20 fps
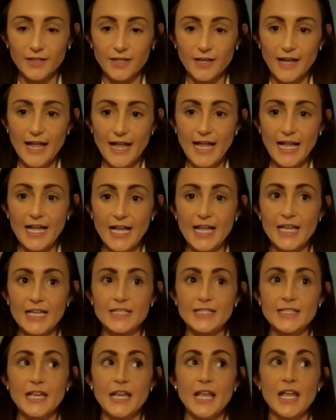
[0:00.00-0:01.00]

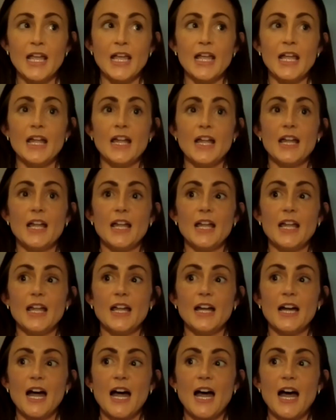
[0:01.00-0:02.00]
And
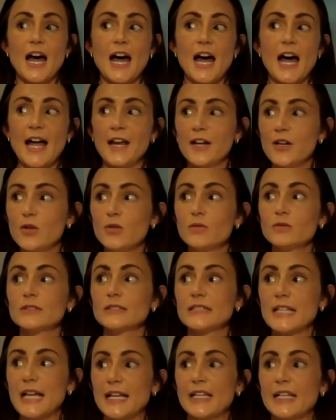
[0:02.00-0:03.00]
I don't
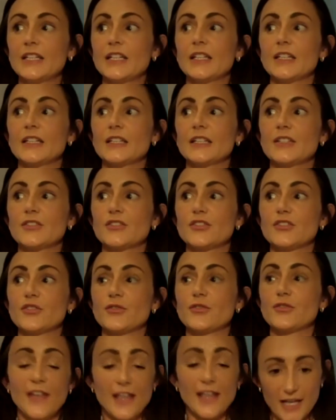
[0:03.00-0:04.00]
like to
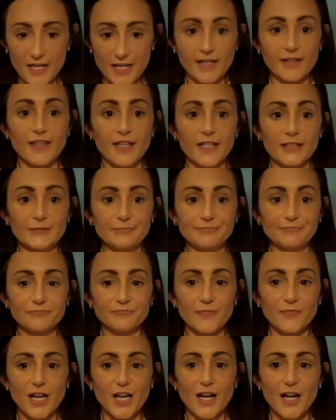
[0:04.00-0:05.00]
fake anything.
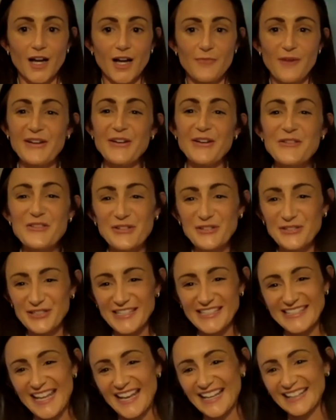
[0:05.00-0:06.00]
I know there's
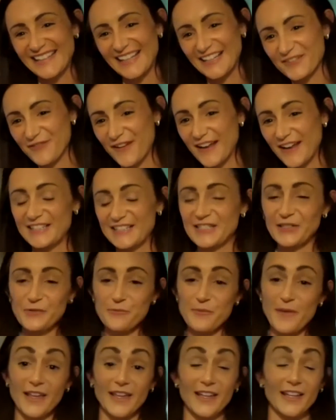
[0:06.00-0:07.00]
the saying, like, fake it till you
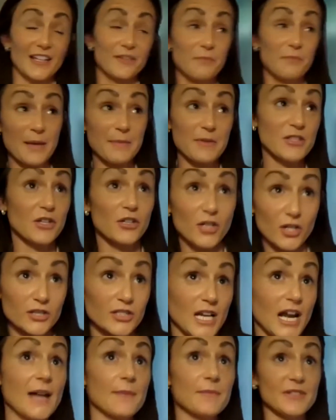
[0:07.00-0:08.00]
make it. And maybe there are
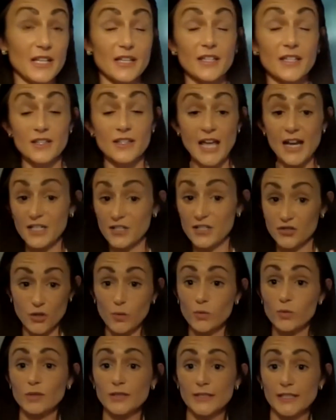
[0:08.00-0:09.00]
times that is
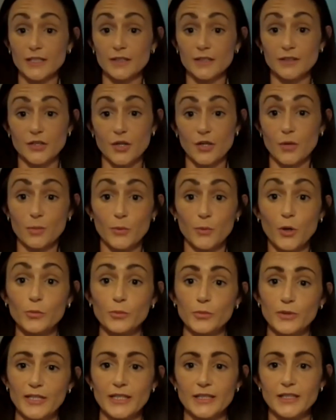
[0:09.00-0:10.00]
totally,
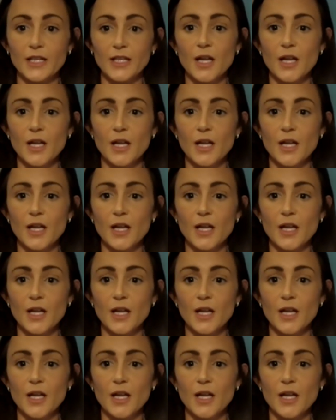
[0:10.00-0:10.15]
appropriate